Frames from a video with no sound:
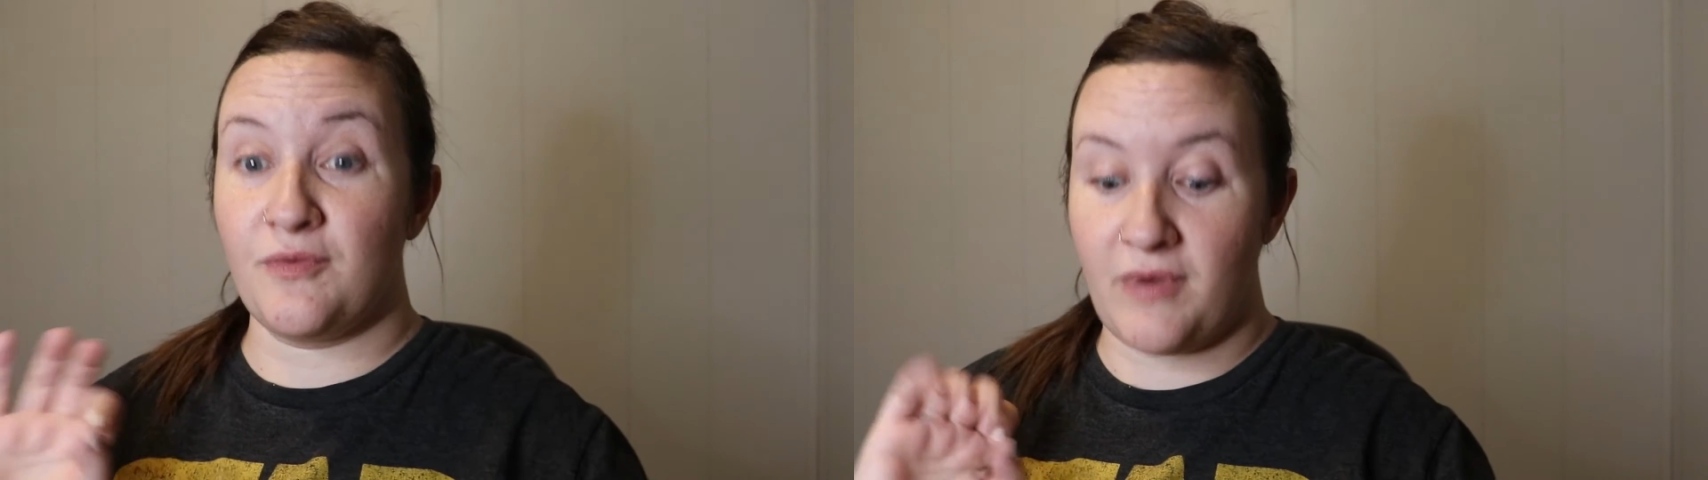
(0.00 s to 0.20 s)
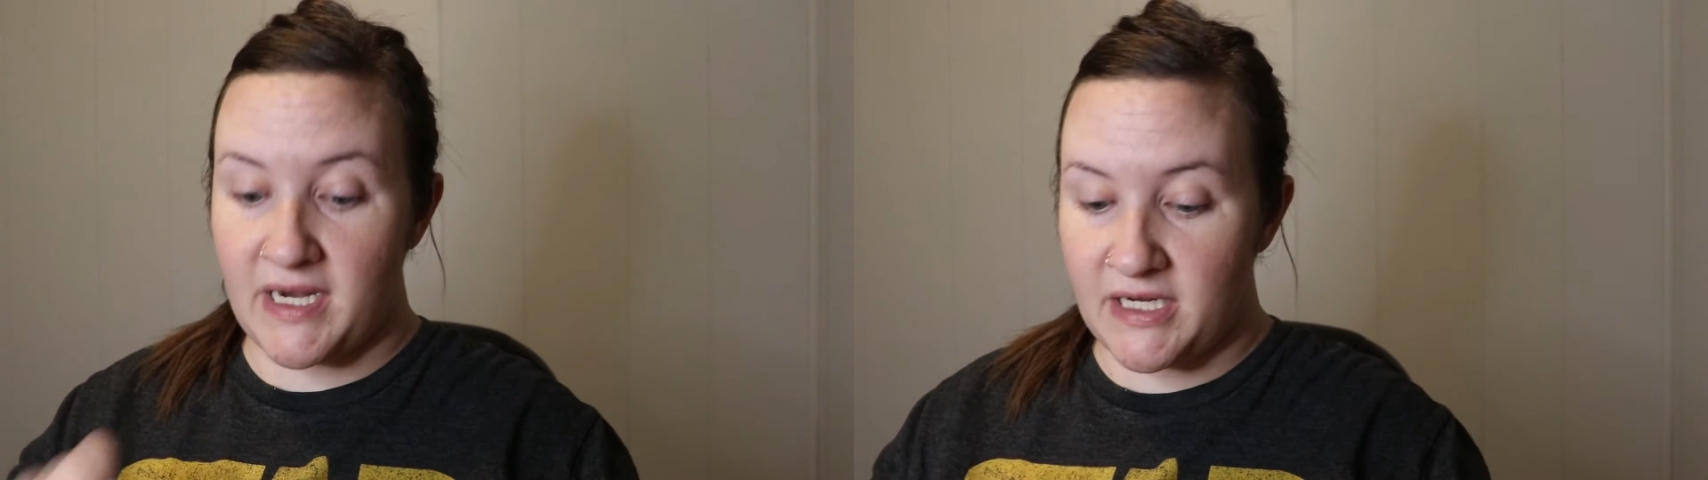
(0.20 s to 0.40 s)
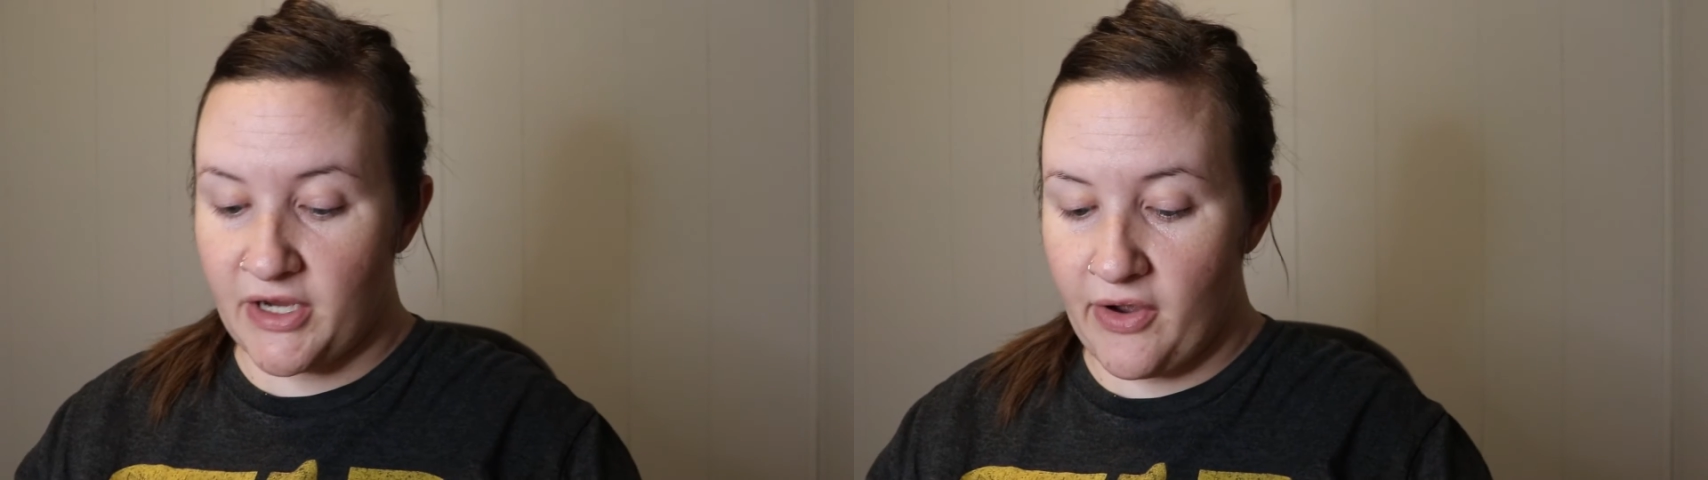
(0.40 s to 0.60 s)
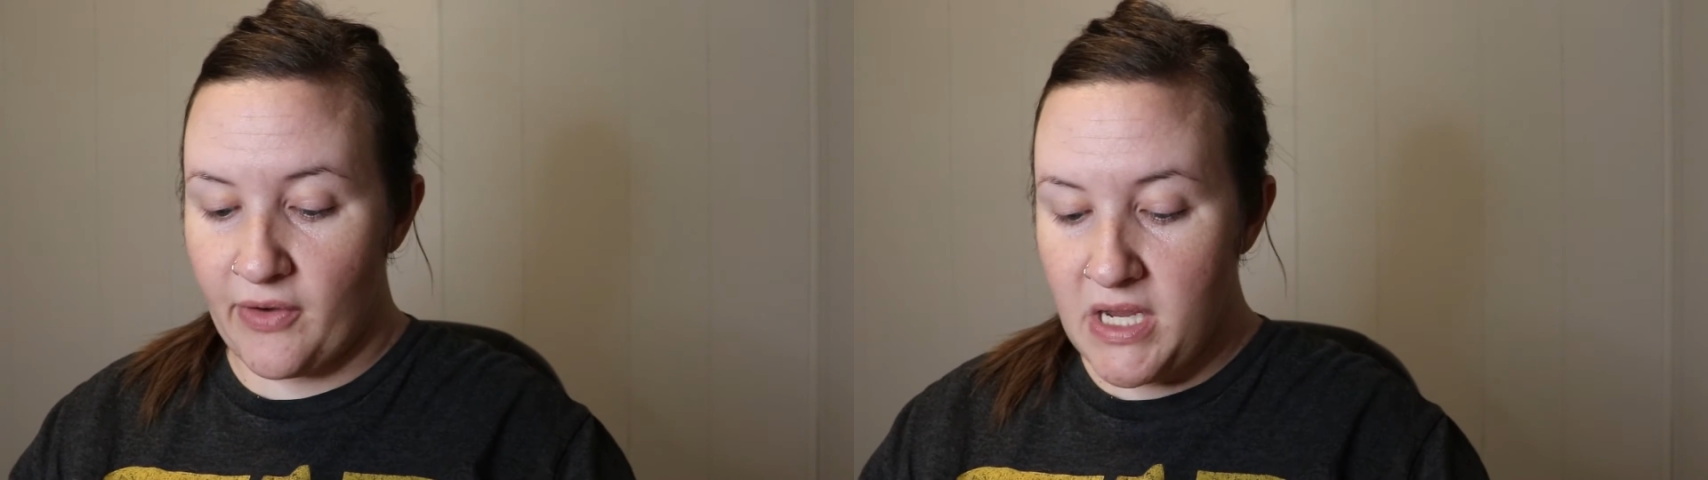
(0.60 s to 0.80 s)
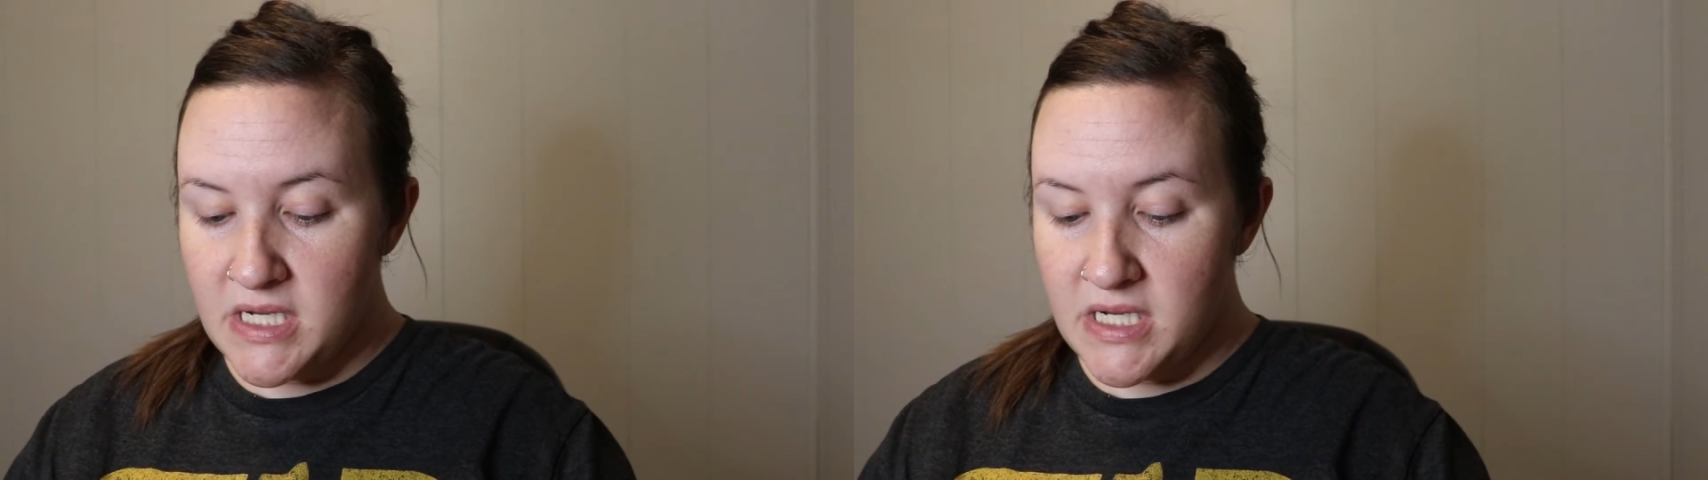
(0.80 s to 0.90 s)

ready to go.